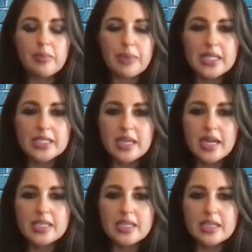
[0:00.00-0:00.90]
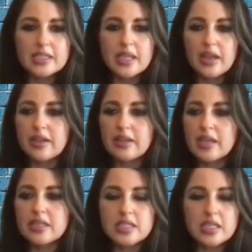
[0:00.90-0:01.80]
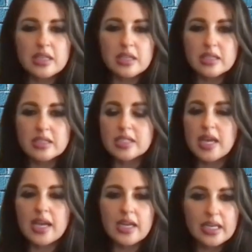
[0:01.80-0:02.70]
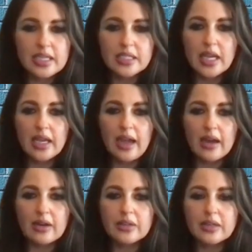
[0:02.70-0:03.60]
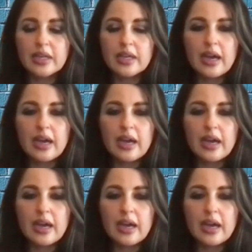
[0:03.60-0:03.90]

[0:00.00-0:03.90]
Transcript: the best ideas. They they see this day in and day out,